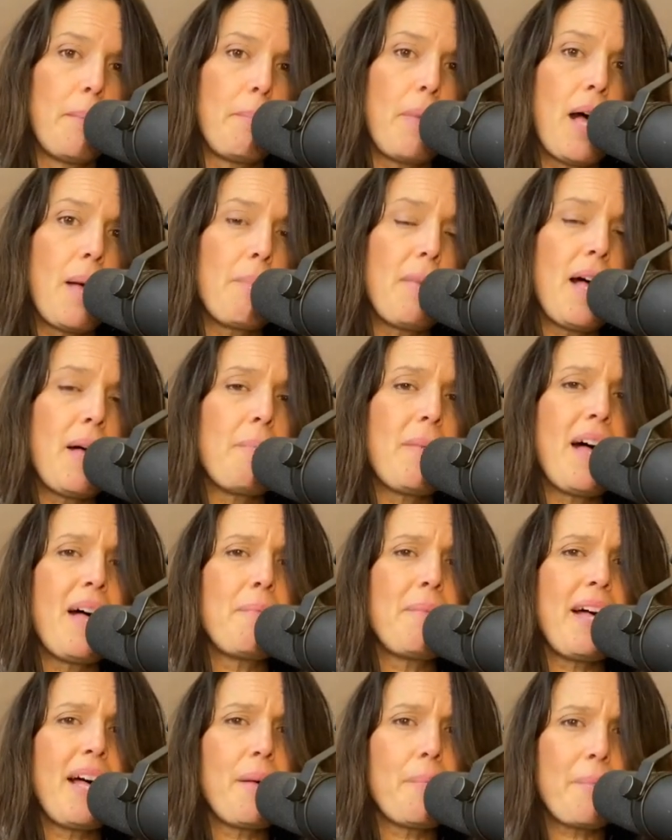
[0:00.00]
Mum, mum,
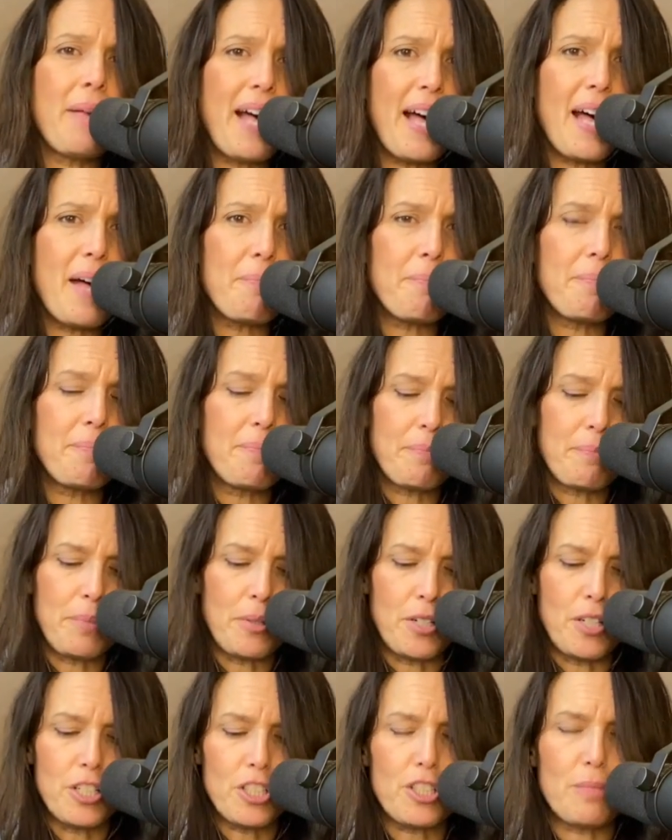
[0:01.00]
mum, mum, mum.
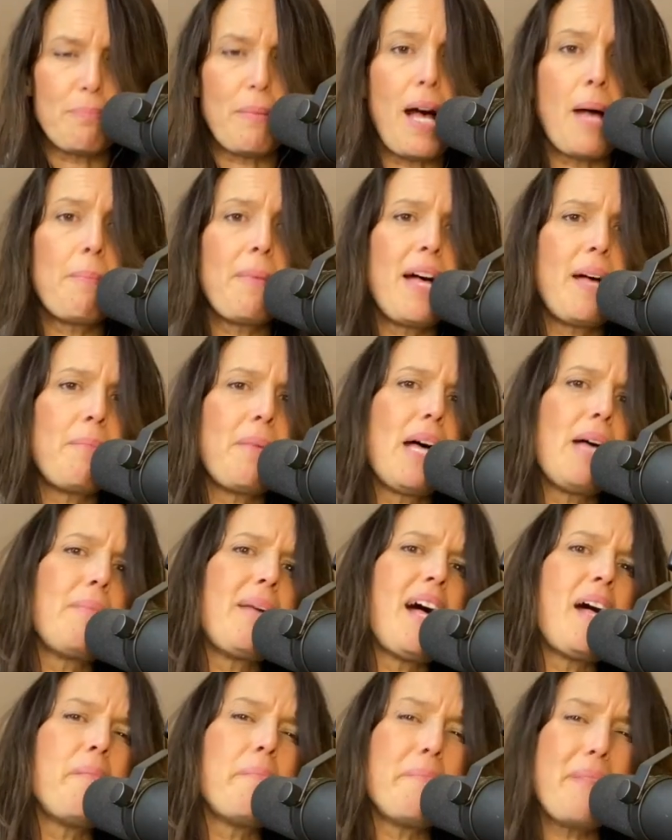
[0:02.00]
Push. Mum, mum, mum,
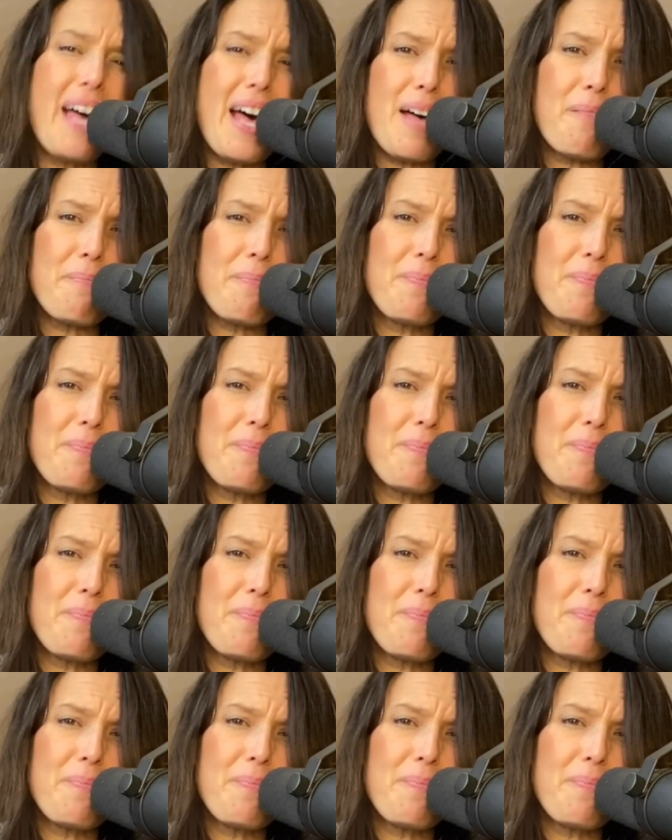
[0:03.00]
mum, mum.